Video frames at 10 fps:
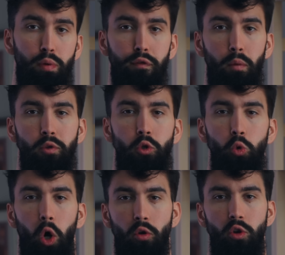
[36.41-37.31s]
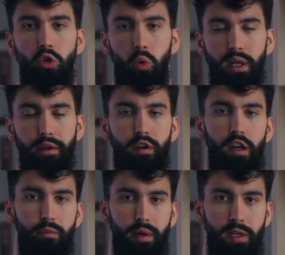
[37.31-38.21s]
performed
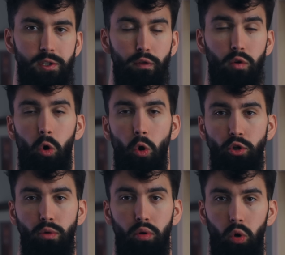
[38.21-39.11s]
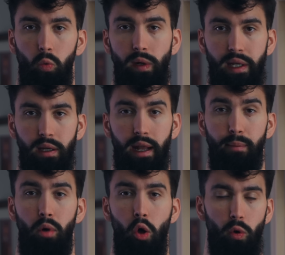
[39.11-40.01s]
225 minutes of cardio per week at a
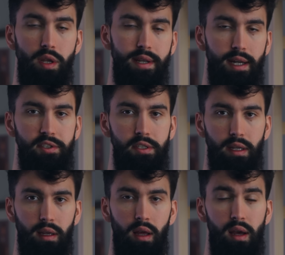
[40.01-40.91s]
moderate intensity.